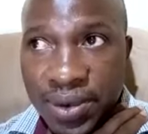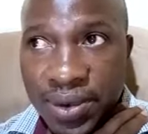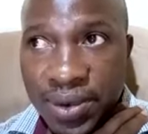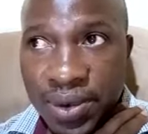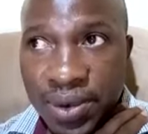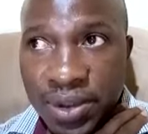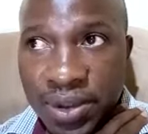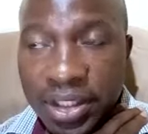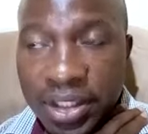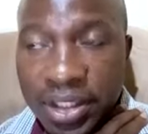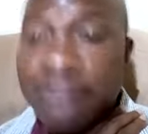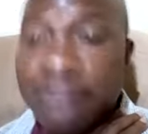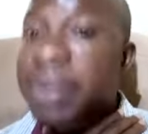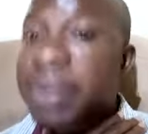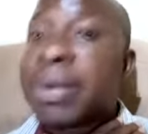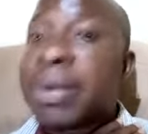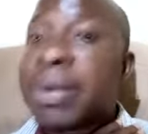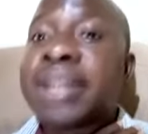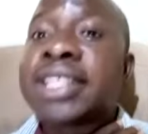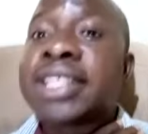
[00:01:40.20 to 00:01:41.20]
some people
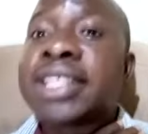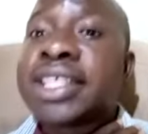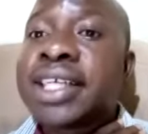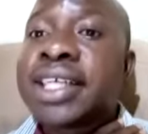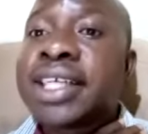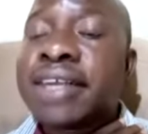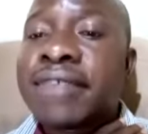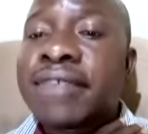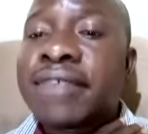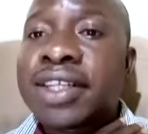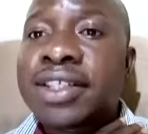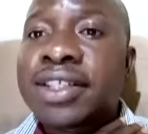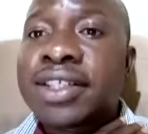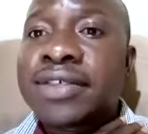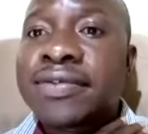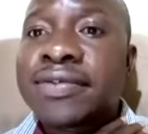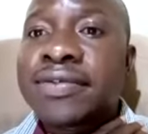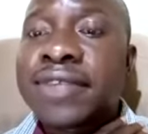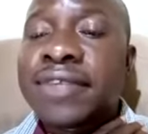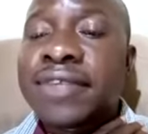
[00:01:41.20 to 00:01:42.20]
are taking advantage of
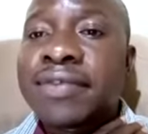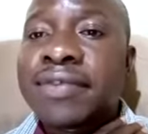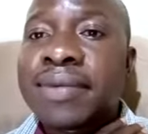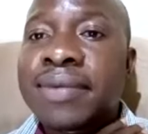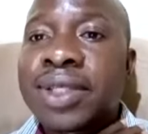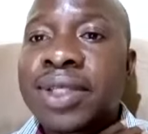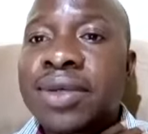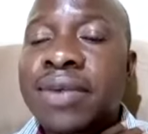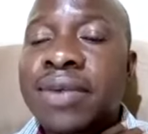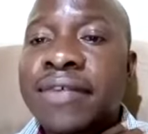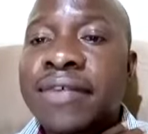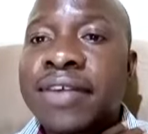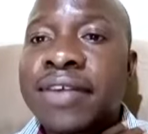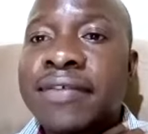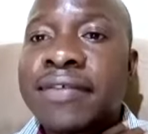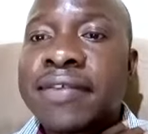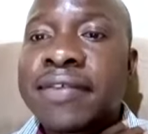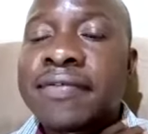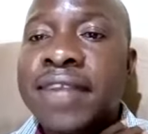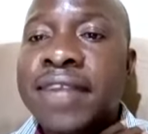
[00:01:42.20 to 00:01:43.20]
the information we have
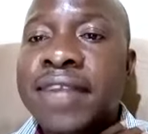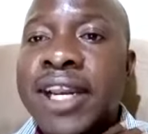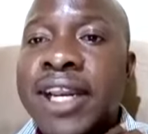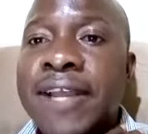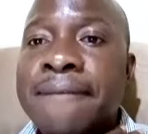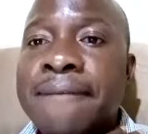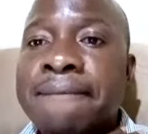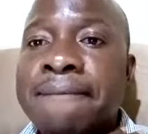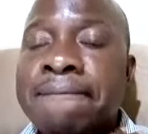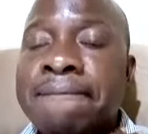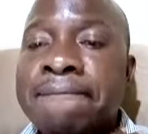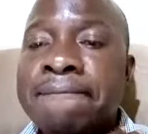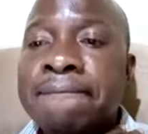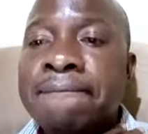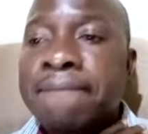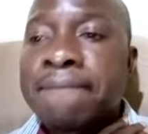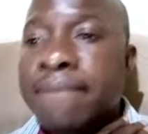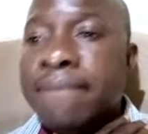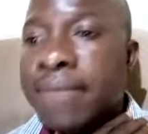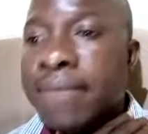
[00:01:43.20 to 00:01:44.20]
given freely,
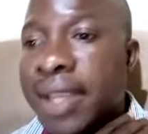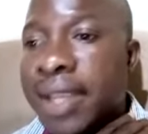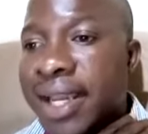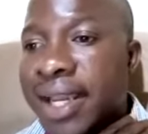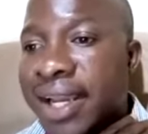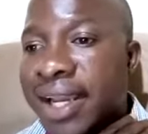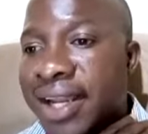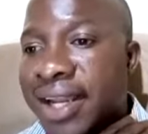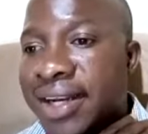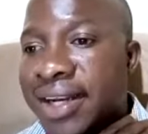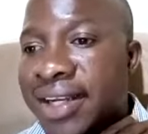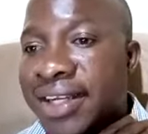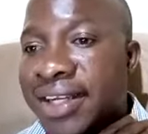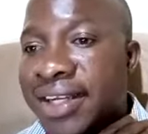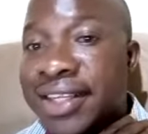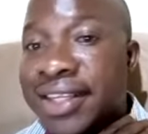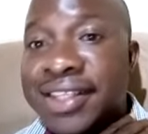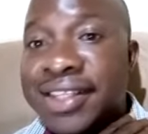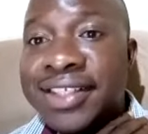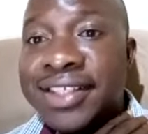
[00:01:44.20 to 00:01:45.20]
and
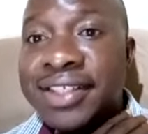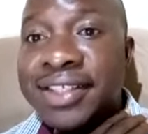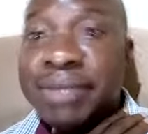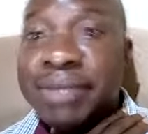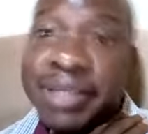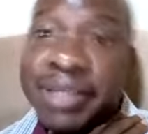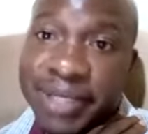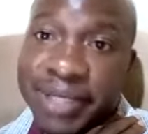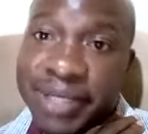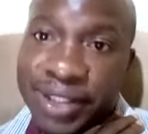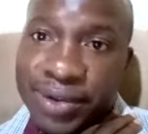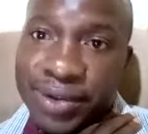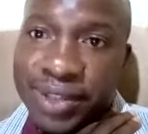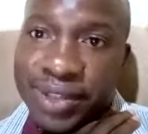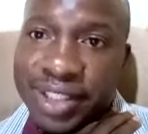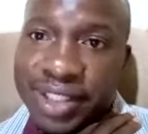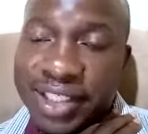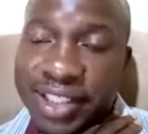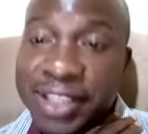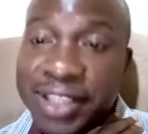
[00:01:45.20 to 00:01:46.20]
it's being
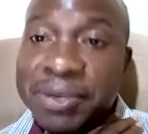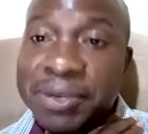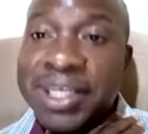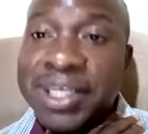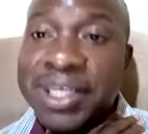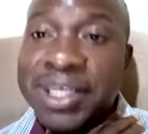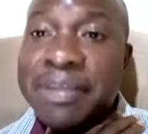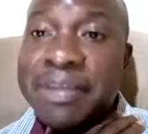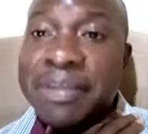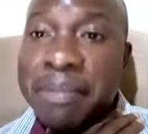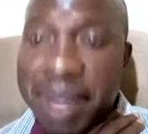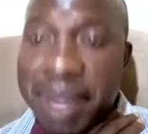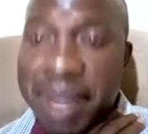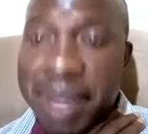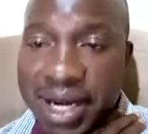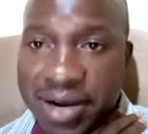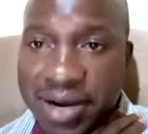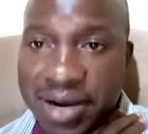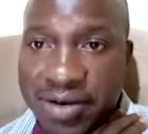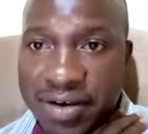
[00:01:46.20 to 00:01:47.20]
misused, especially the
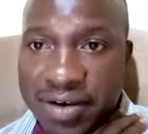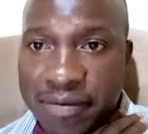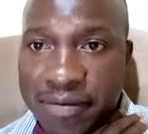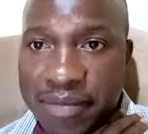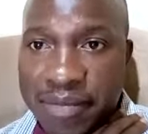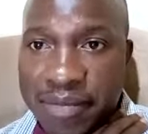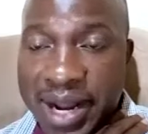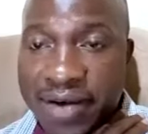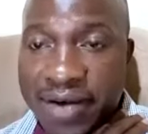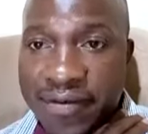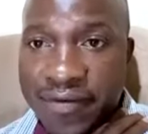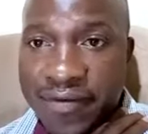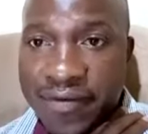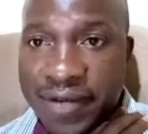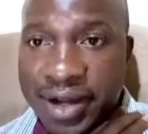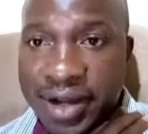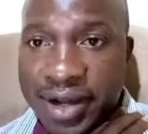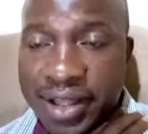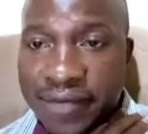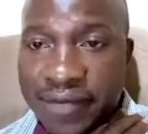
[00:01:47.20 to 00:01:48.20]
medical part of
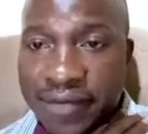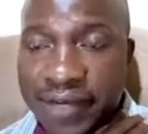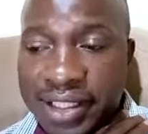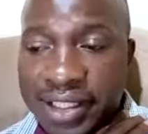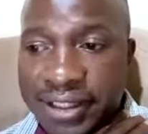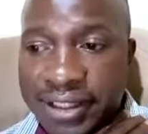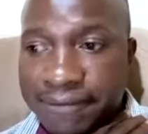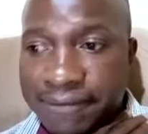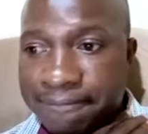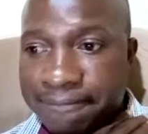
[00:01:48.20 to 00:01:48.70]
the fasting.